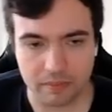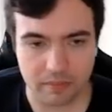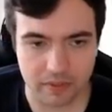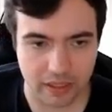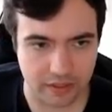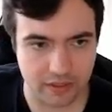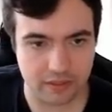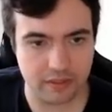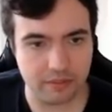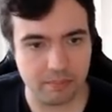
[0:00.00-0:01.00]
like
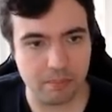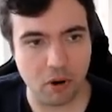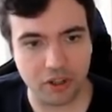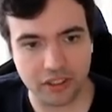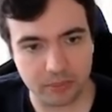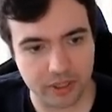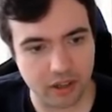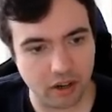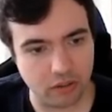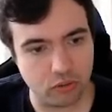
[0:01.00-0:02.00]
mark that we
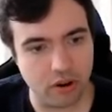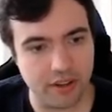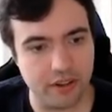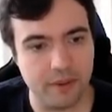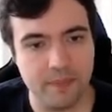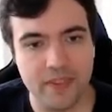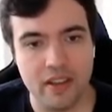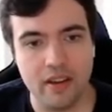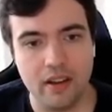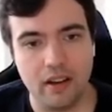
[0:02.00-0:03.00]
got a draw here.
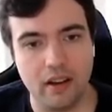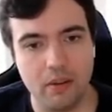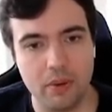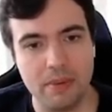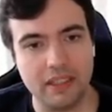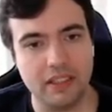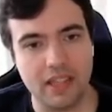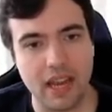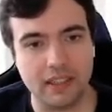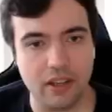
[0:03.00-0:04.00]
We make the
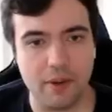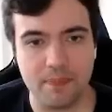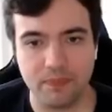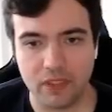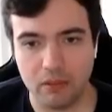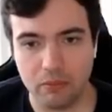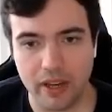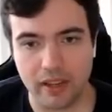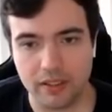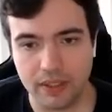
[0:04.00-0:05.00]
Dagda. We
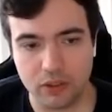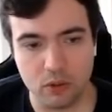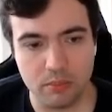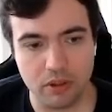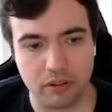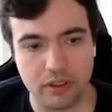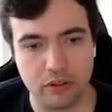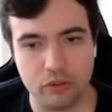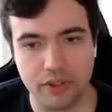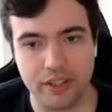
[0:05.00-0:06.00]
activate Doombroker
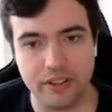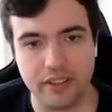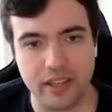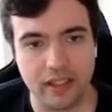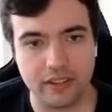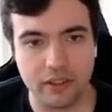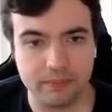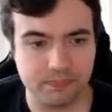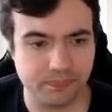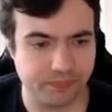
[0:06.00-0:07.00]
to trigger the
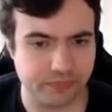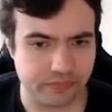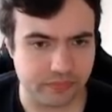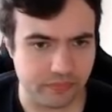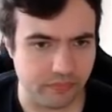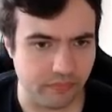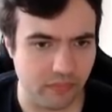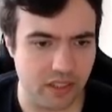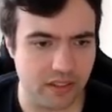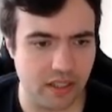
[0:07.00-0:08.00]
Dagda.
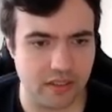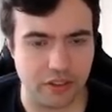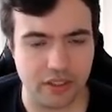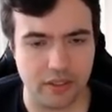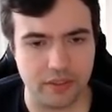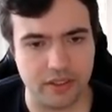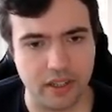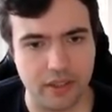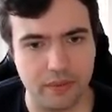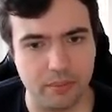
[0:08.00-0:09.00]
Sets ourselves the
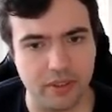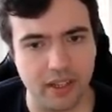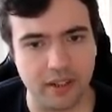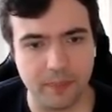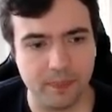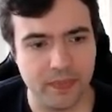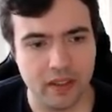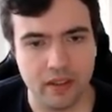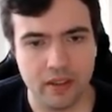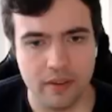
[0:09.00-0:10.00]
Scythe from the deck.
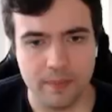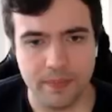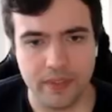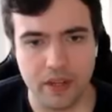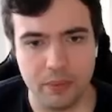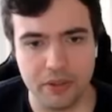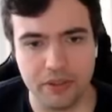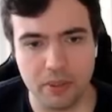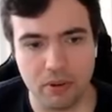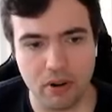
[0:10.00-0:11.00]
Then we
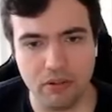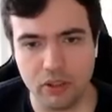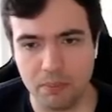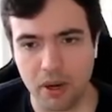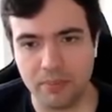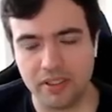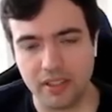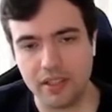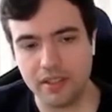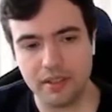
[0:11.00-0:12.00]
use the Baronne to pop the
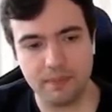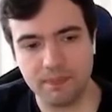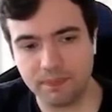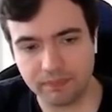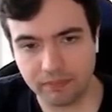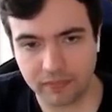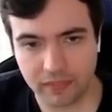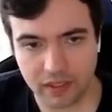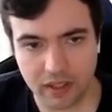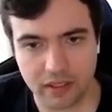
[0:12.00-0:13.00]
Scythe.
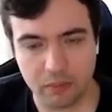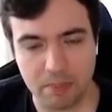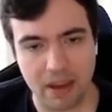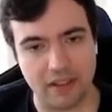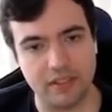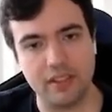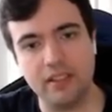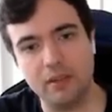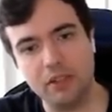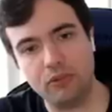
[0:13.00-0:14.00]
And then we pass.
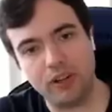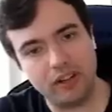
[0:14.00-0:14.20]
And then we trigger